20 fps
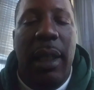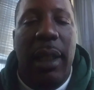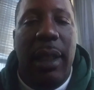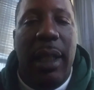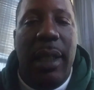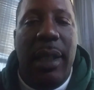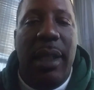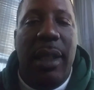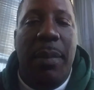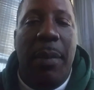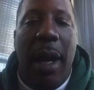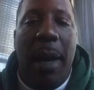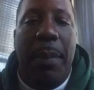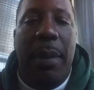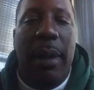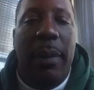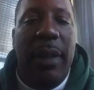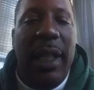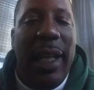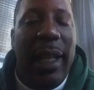This is my
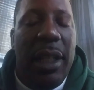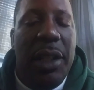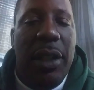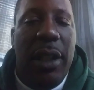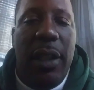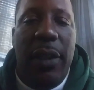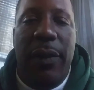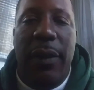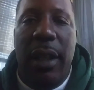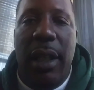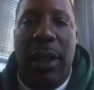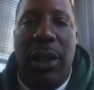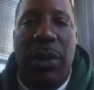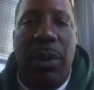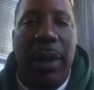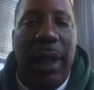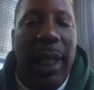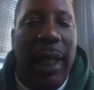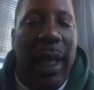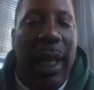predictions for the
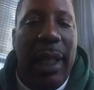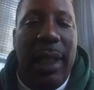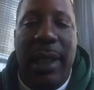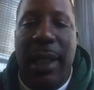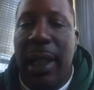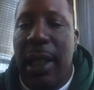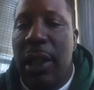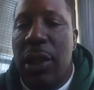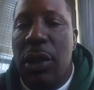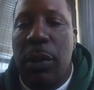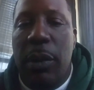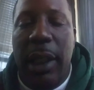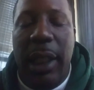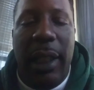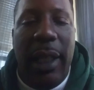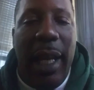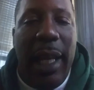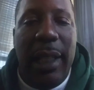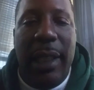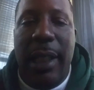
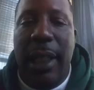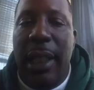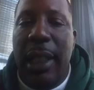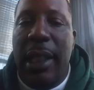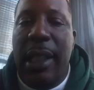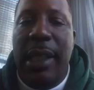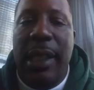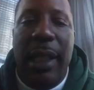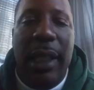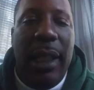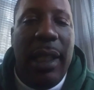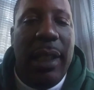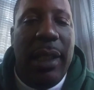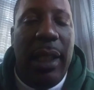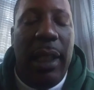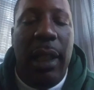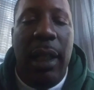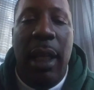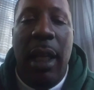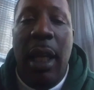2018-2019
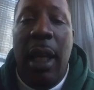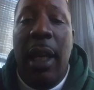season.